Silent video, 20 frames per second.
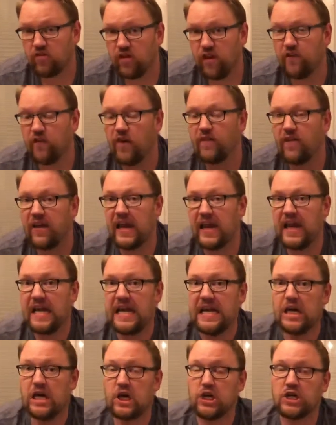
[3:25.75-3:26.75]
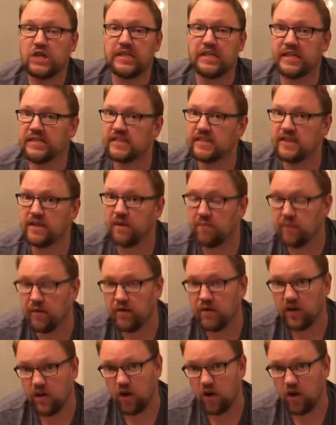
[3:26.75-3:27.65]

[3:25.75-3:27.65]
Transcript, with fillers: If you have any artistic ability